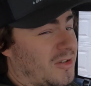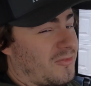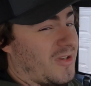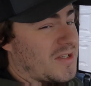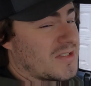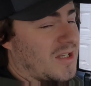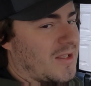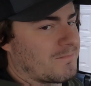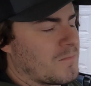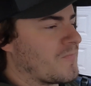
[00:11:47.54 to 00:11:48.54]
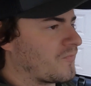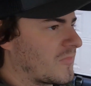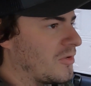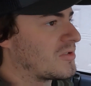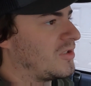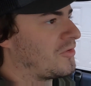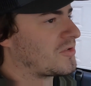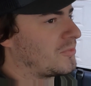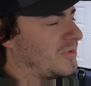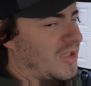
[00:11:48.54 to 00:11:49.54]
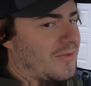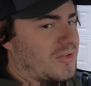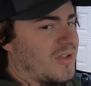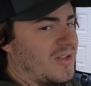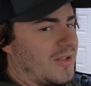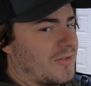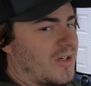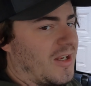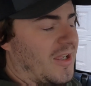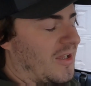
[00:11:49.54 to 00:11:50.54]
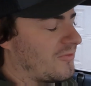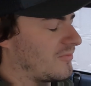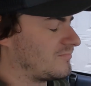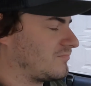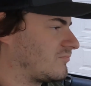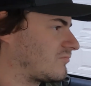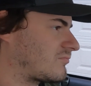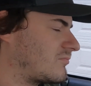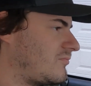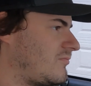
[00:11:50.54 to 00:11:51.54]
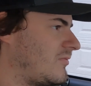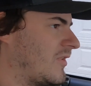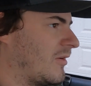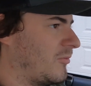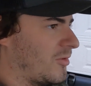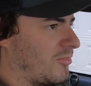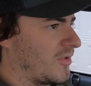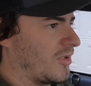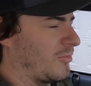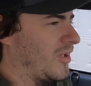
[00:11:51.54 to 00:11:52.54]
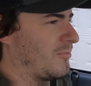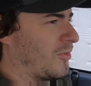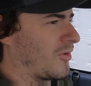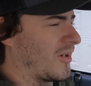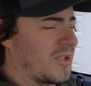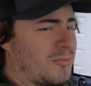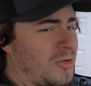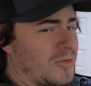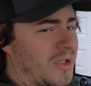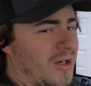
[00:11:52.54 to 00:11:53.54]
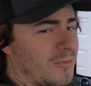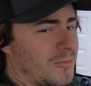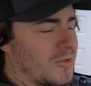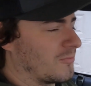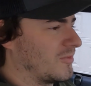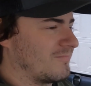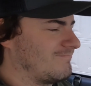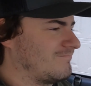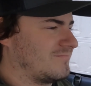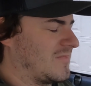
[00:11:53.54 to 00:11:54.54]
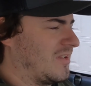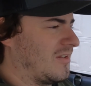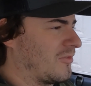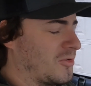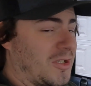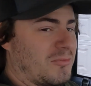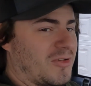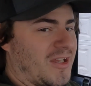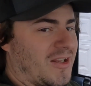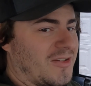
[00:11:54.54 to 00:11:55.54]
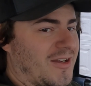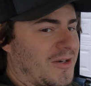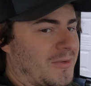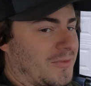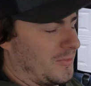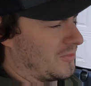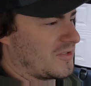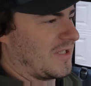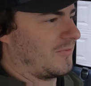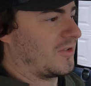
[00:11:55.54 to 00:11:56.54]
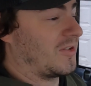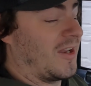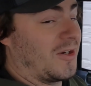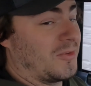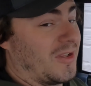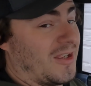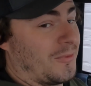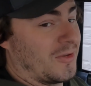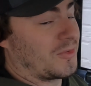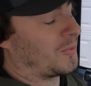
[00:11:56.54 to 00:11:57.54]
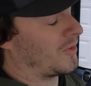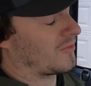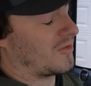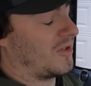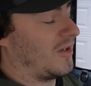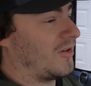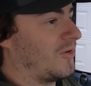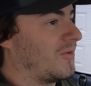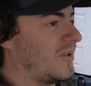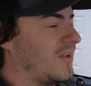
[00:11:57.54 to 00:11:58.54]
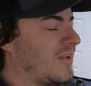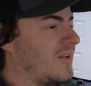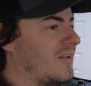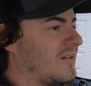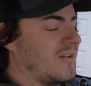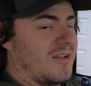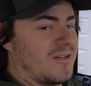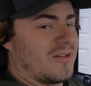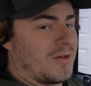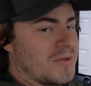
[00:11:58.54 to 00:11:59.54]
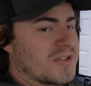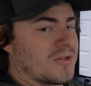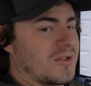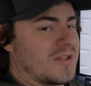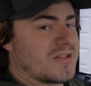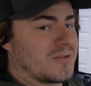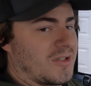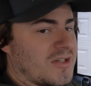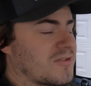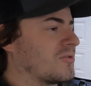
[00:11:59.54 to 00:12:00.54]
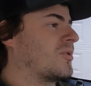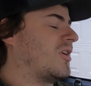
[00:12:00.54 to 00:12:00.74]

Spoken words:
the fat side. It was closer to 11 than 11.5, but it picked up 8 more. I could have pulled a hair more, but I really didn't plan on dynoing. We were just having a dyno day. I went to work the dyno, and I was early, so I just threw it